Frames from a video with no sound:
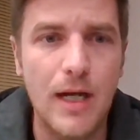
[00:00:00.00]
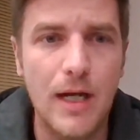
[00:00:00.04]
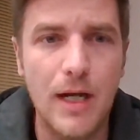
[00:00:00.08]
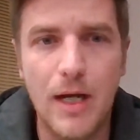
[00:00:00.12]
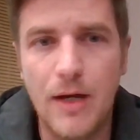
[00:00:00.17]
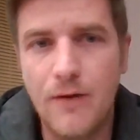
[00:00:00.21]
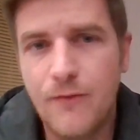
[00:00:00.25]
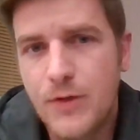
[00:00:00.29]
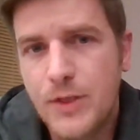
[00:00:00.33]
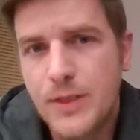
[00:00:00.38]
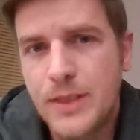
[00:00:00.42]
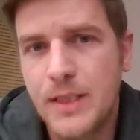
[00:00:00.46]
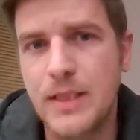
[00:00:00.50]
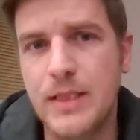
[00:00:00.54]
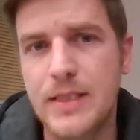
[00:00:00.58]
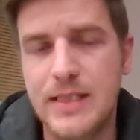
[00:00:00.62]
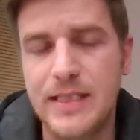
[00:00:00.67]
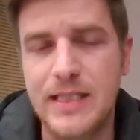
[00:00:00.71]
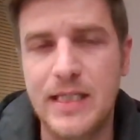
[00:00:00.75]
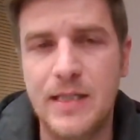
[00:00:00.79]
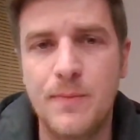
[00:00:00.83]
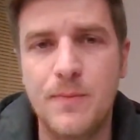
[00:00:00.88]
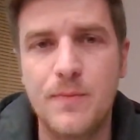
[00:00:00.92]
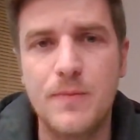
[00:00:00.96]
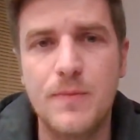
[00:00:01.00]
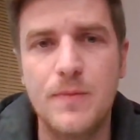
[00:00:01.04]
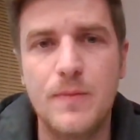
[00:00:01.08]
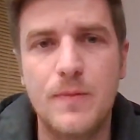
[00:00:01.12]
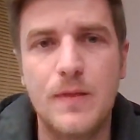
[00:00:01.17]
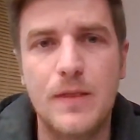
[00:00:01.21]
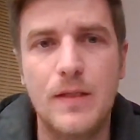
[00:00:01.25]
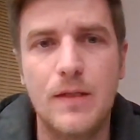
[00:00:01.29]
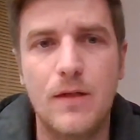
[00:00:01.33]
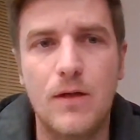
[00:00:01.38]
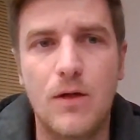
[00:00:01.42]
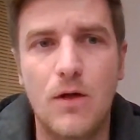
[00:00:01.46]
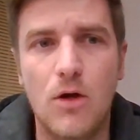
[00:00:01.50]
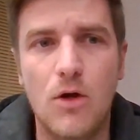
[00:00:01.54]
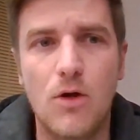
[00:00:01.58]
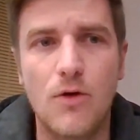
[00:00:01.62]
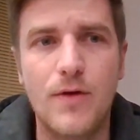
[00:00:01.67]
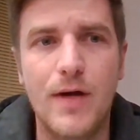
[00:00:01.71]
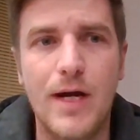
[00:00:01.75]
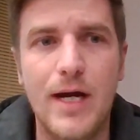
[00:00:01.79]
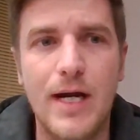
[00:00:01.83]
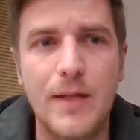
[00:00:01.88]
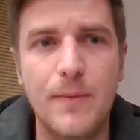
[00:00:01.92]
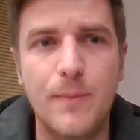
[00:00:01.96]
Everything seemed all
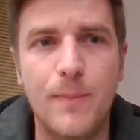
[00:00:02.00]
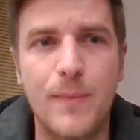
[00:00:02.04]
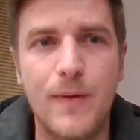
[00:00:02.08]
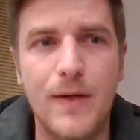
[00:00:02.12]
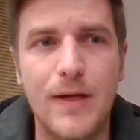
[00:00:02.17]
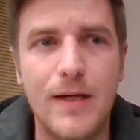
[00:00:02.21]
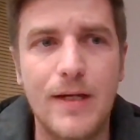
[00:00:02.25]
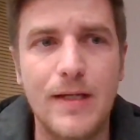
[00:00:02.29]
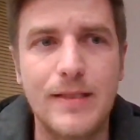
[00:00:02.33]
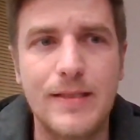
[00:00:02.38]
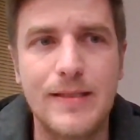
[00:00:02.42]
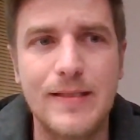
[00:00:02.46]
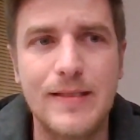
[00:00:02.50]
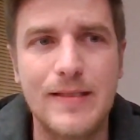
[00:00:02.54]
right, but